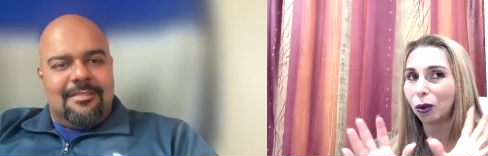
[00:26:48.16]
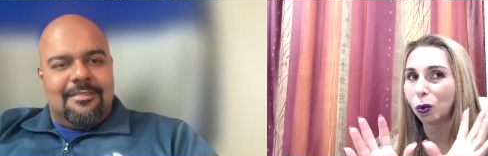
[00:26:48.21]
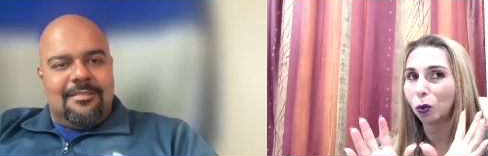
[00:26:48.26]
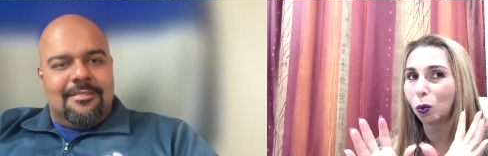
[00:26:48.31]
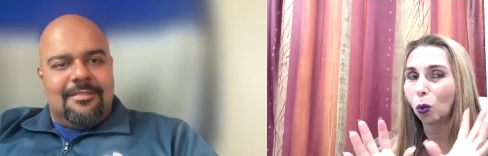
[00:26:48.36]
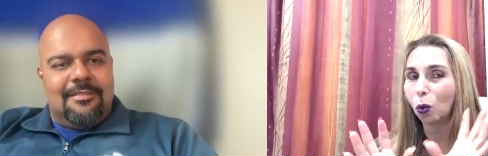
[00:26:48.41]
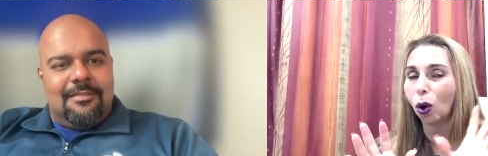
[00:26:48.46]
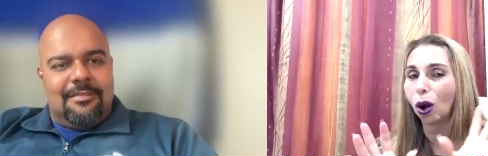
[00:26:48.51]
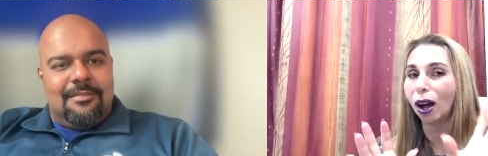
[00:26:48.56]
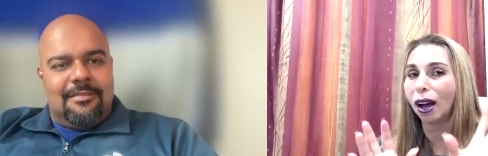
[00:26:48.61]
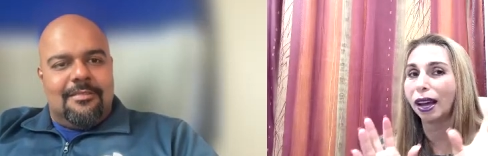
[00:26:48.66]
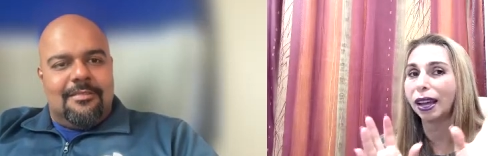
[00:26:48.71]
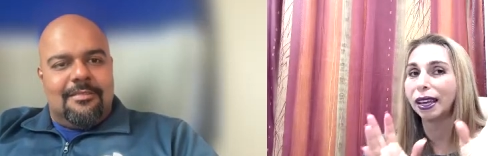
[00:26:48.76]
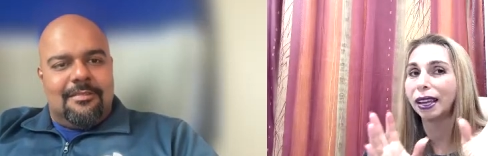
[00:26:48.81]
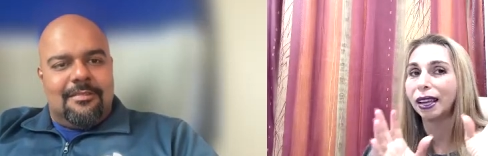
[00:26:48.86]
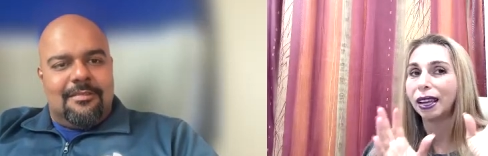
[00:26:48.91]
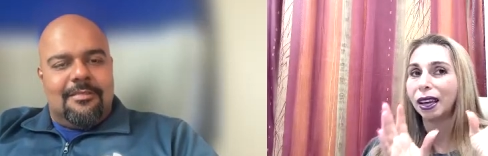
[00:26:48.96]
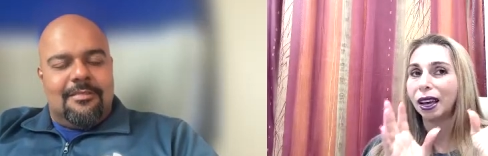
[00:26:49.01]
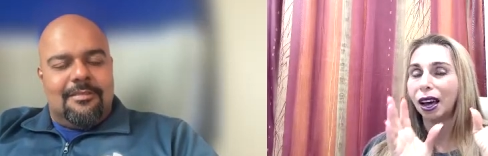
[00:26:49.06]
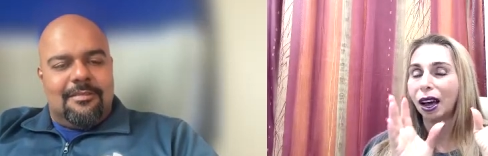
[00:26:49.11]
Speaker 1: why
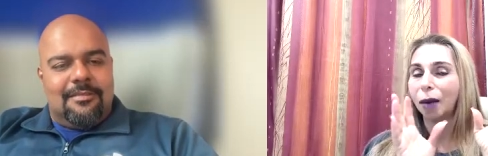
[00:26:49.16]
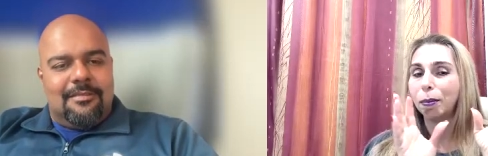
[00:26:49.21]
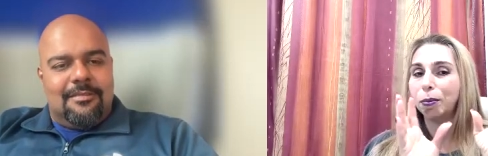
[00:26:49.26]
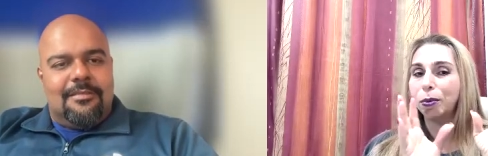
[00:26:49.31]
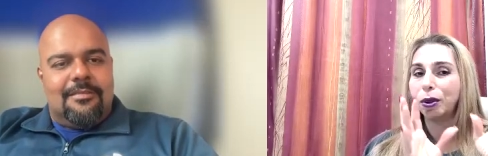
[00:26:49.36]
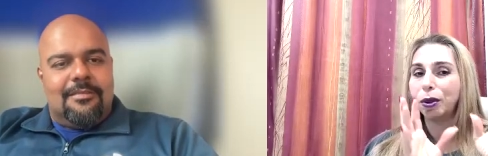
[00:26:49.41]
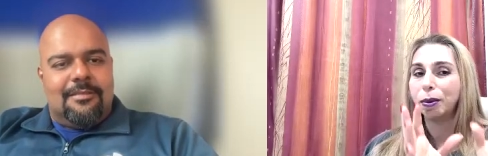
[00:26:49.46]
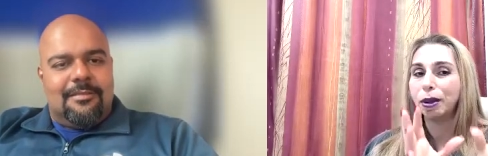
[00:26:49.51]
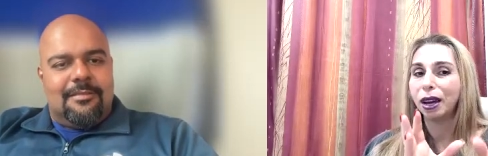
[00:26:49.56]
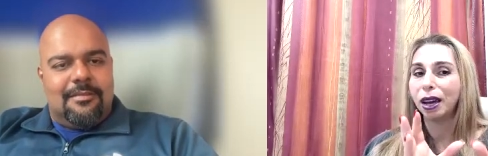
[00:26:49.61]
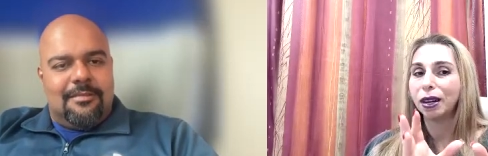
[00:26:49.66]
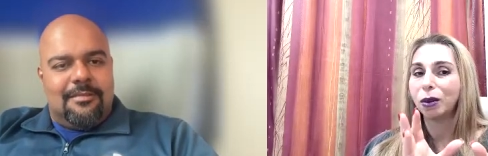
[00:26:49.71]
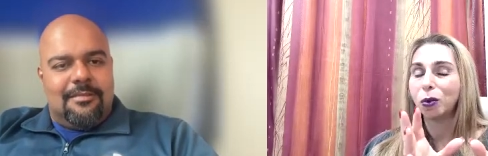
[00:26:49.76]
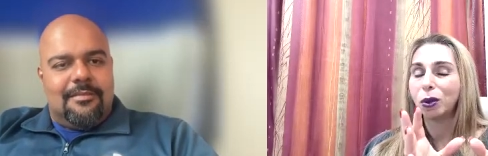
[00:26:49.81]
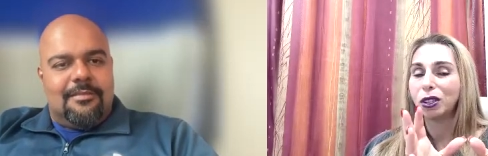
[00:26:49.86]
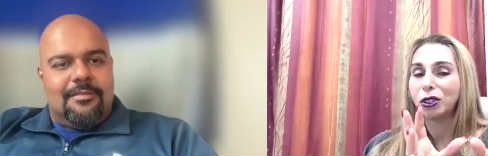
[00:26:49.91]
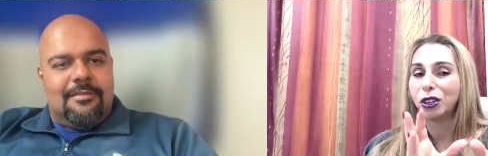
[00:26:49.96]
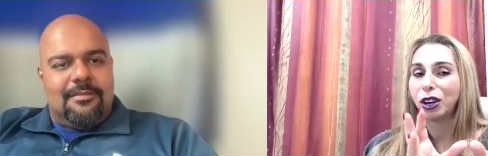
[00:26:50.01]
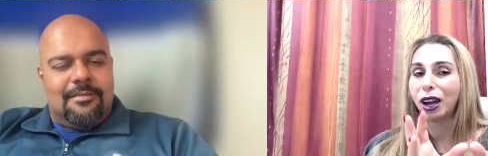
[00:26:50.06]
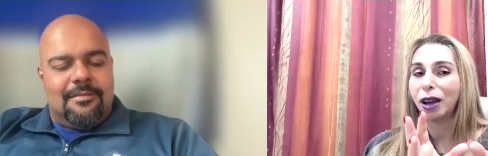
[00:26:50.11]
a prebiotic
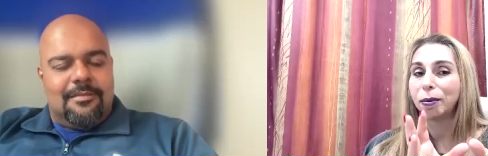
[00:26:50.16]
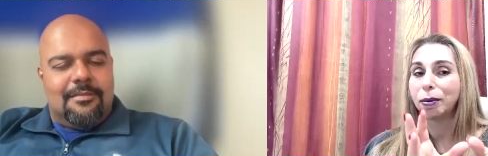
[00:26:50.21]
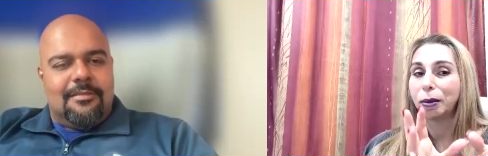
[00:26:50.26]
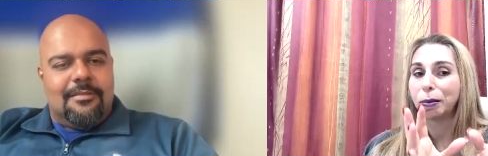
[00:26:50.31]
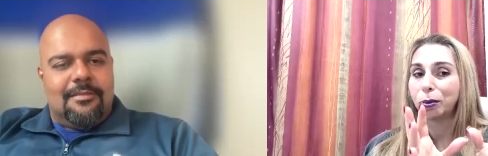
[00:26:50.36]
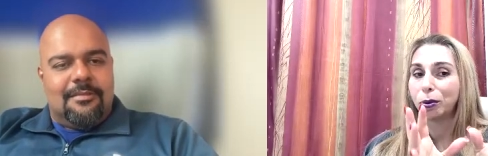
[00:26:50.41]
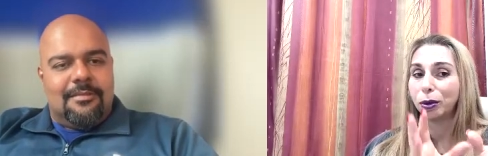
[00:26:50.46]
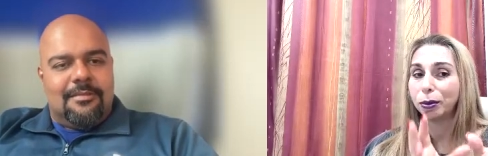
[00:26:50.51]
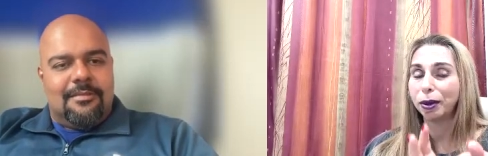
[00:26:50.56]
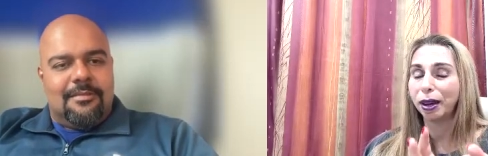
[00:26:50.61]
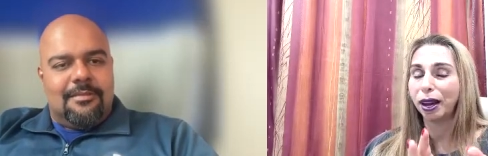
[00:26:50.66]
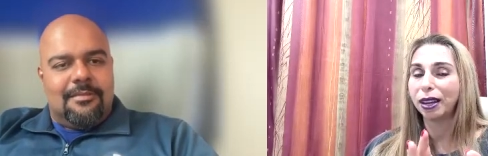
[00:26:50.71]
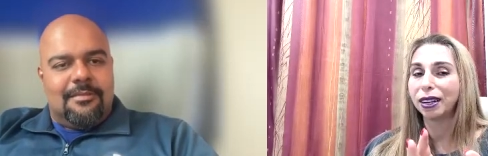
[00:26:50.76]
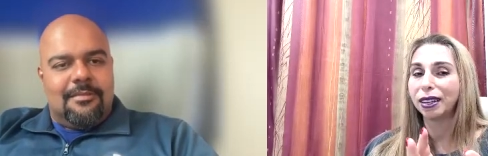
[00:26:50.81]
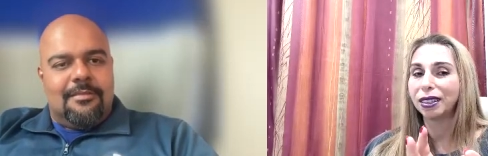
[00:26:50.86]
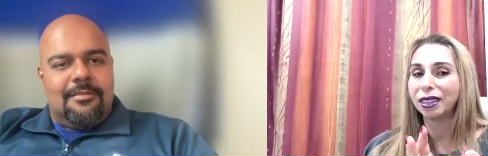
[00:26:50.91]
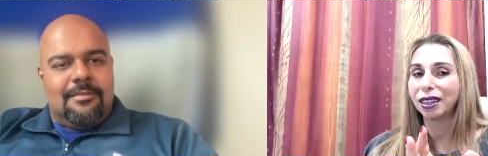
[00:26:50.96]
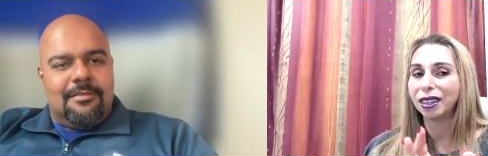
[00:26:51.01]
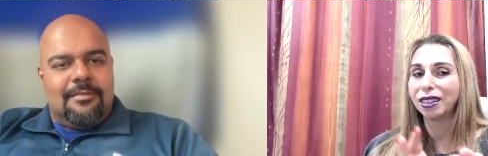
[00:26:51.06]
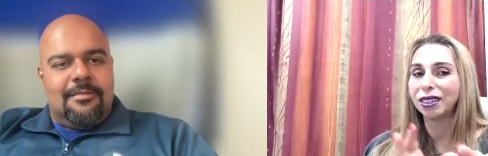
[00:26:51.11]
what job the
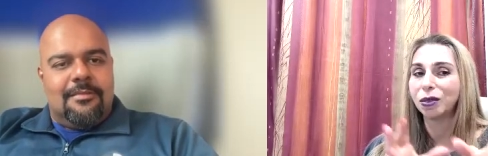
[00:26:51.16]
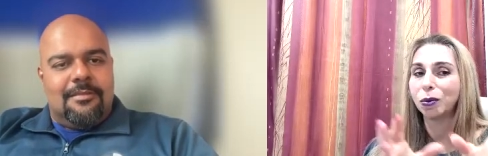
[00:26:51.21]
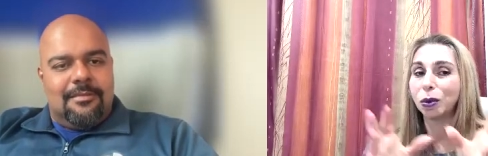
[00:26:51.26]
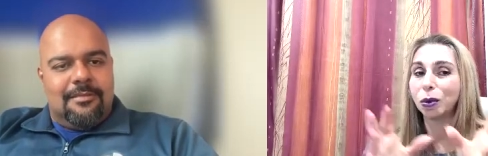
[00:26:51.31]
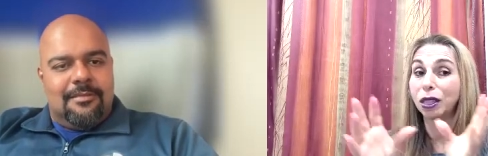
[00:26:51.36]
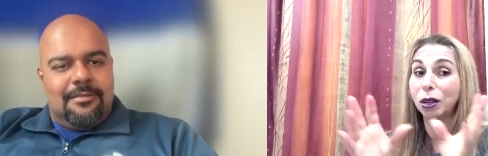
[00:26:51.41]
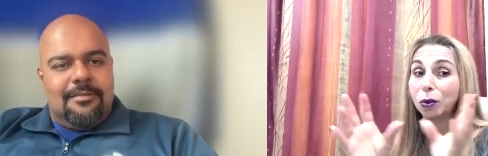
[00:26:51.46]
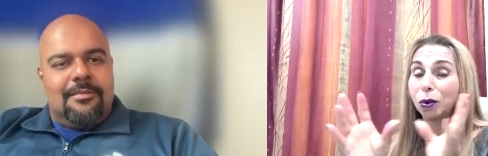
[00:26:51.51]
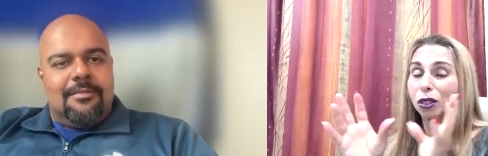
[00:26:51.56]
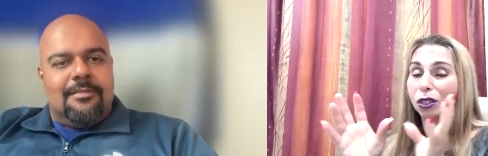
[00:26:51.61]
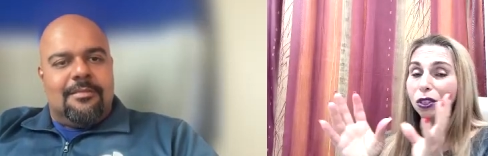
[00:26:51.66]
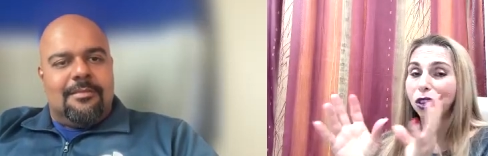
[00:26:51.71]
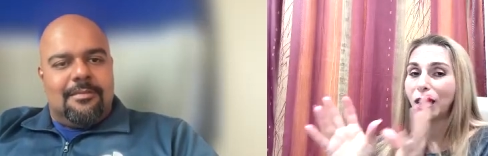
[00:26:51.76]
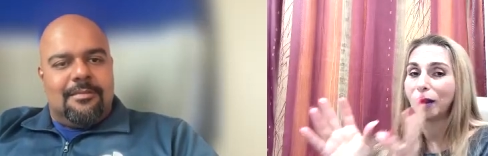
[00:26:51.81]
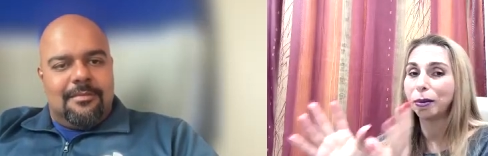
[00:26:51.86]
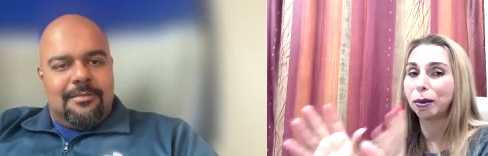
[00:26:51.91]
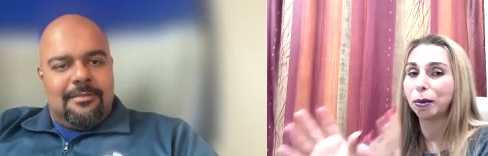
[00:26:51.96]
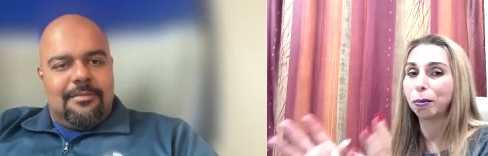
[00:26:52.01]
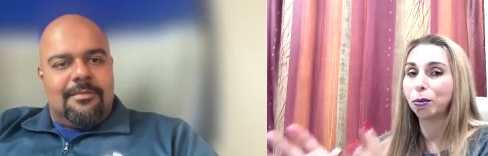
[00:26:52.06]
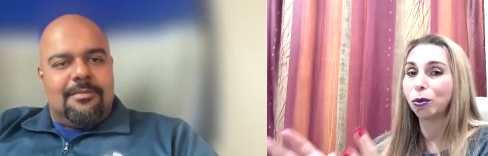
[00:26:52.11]
prebiotic does and what the, what
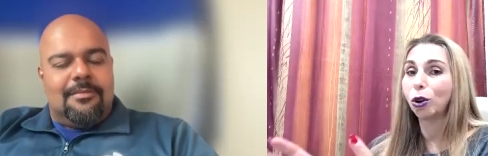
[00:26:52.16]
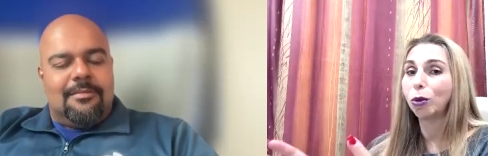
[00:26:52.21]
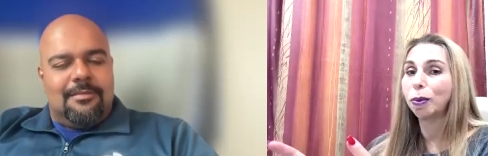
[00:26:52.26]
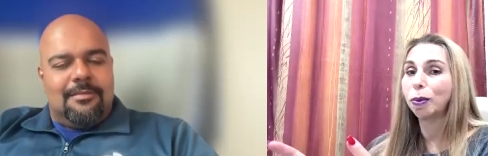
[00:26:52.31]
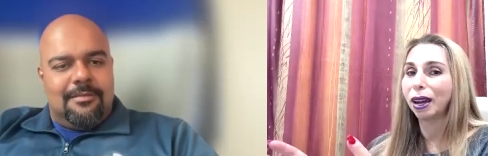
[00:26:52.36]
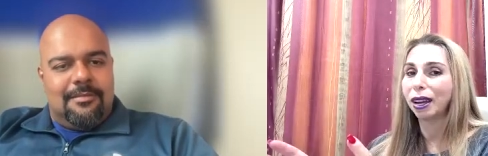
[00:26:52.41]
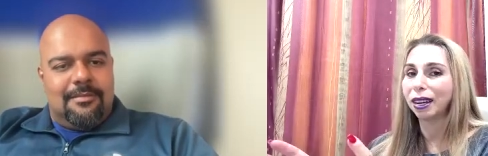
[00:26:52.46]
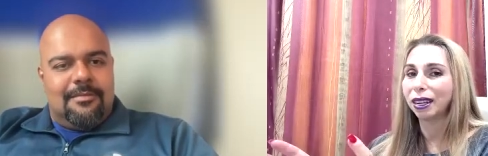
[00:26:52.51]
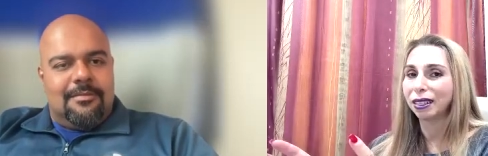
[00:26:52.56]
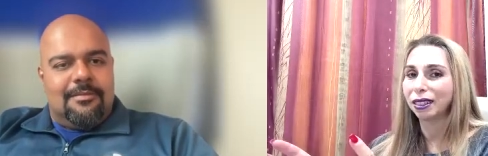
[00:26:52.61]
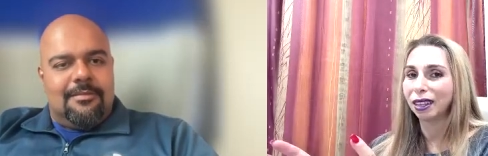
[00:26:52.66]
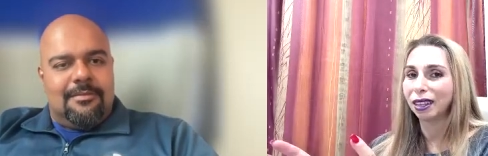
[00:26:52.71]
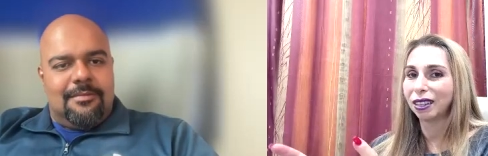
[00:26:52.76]
job the probiotic